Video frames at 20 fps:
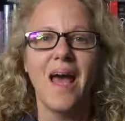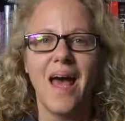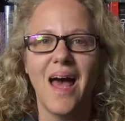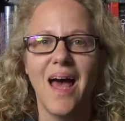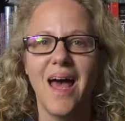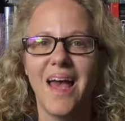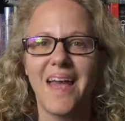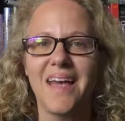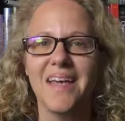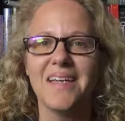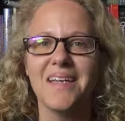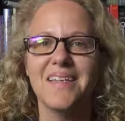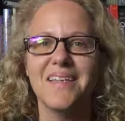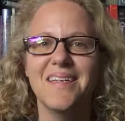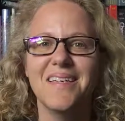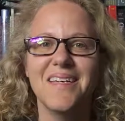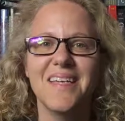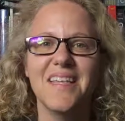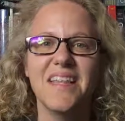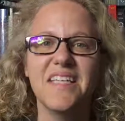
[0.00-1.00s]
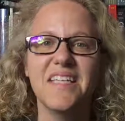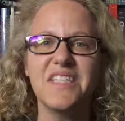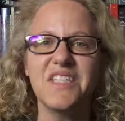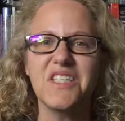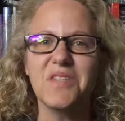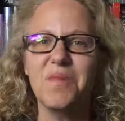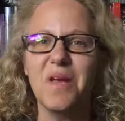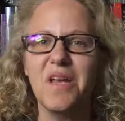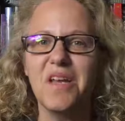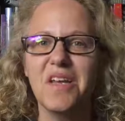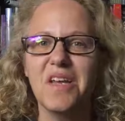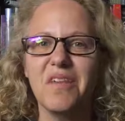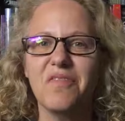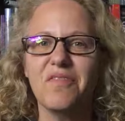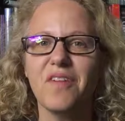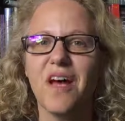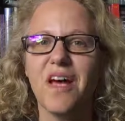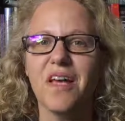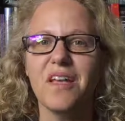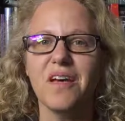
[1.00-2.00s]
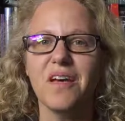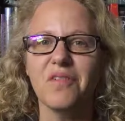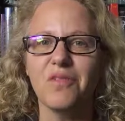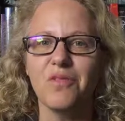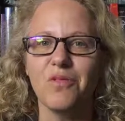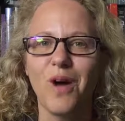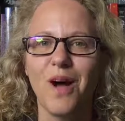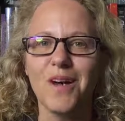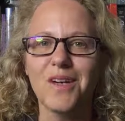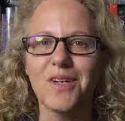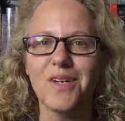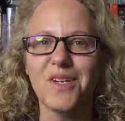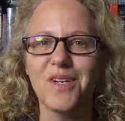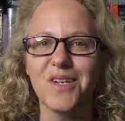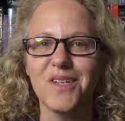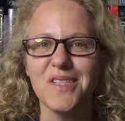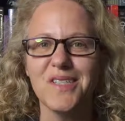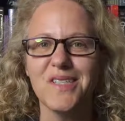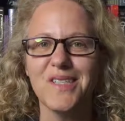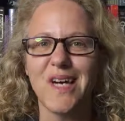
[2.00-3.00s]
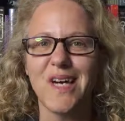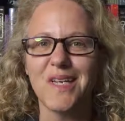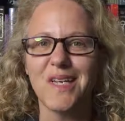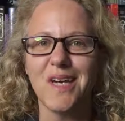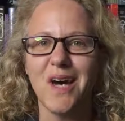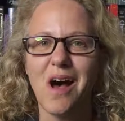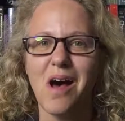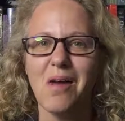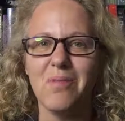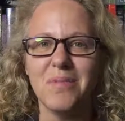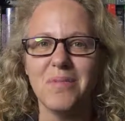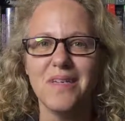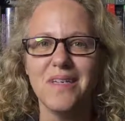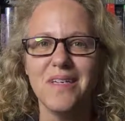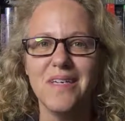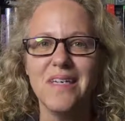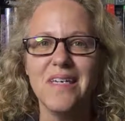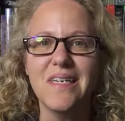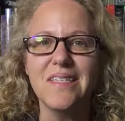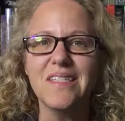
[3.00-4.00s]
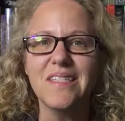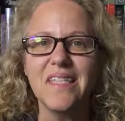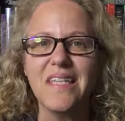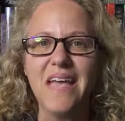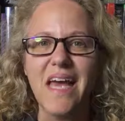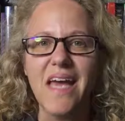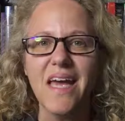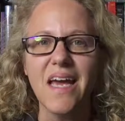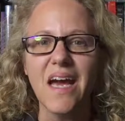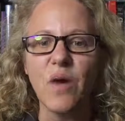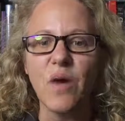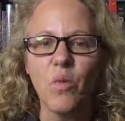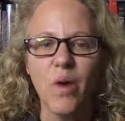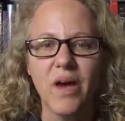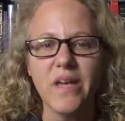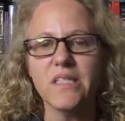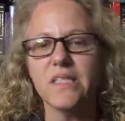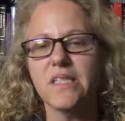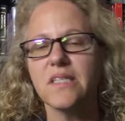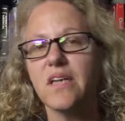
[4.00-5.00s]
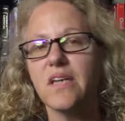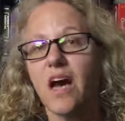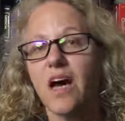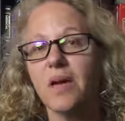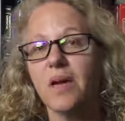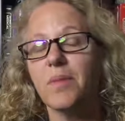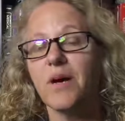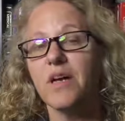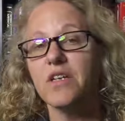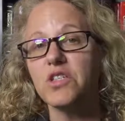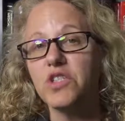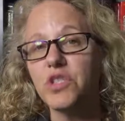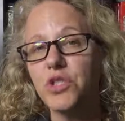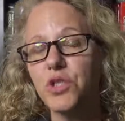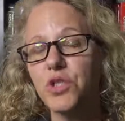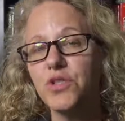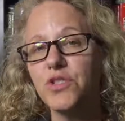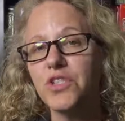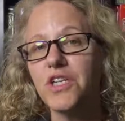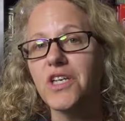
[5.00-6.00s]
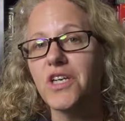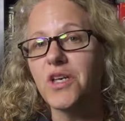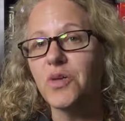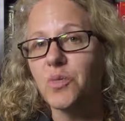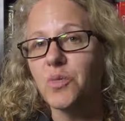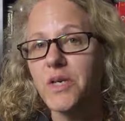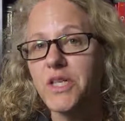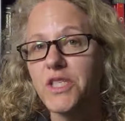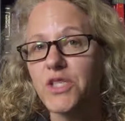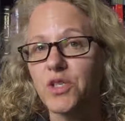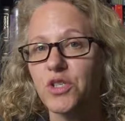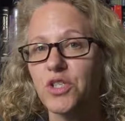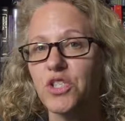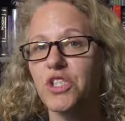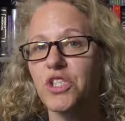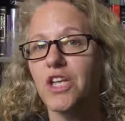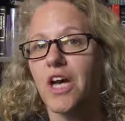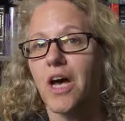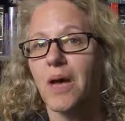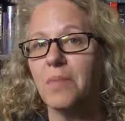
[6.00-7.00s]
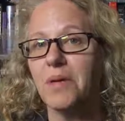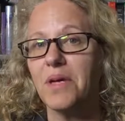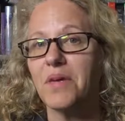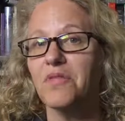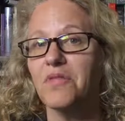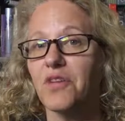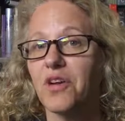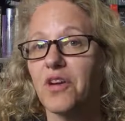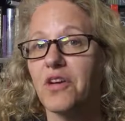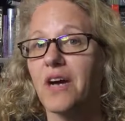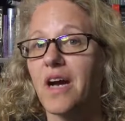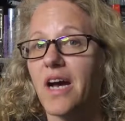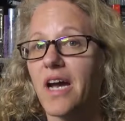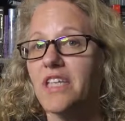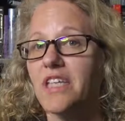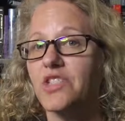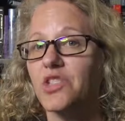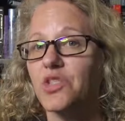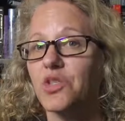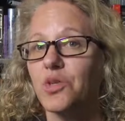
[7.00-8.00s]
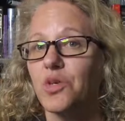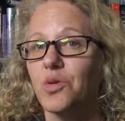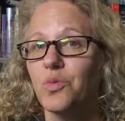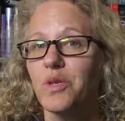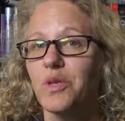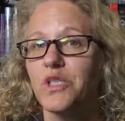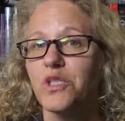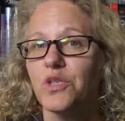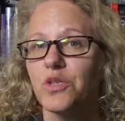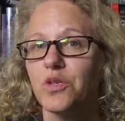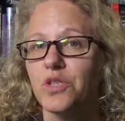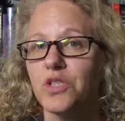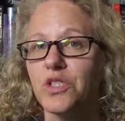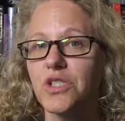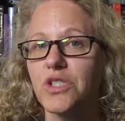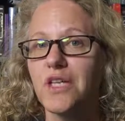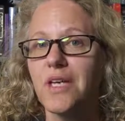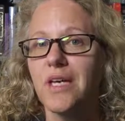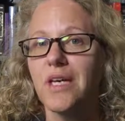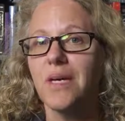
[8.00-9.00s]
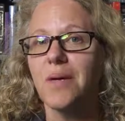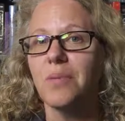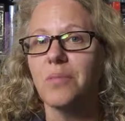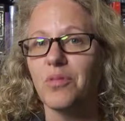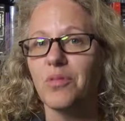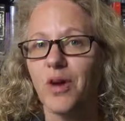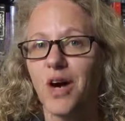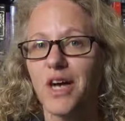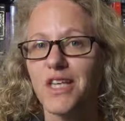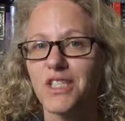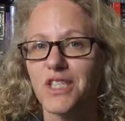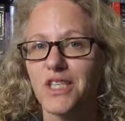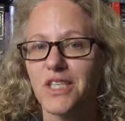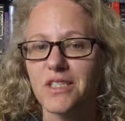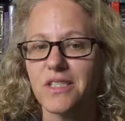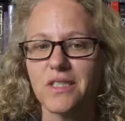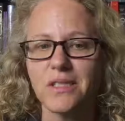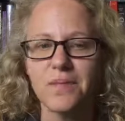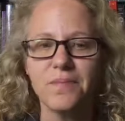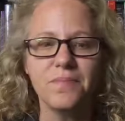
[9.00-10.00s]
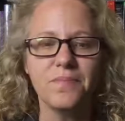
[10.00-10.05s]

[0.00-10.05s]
Hi, this is Melanie Fine of RocketGirls.com. Today I wanted to talk about choosing a research topic for your high school research project.